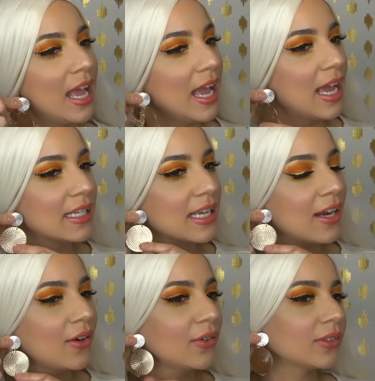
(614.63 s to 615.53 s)
And
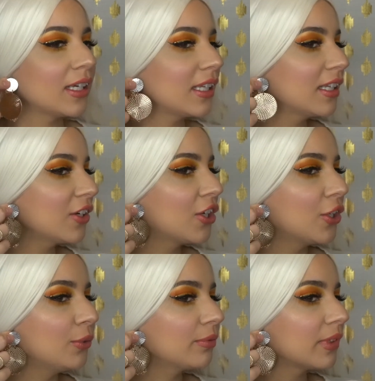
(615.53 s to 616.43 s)
I don't know, I think they're
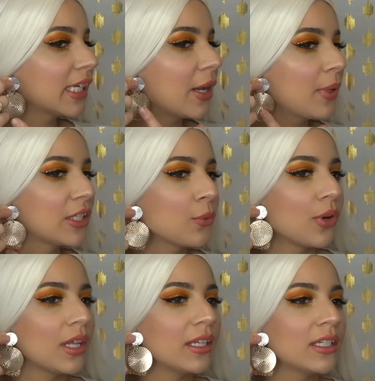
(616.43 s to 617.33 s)
cute. I can't wait to
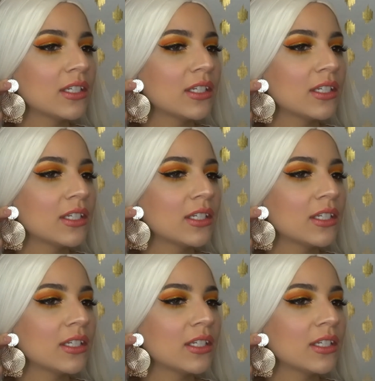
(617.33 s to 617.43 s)
wear these.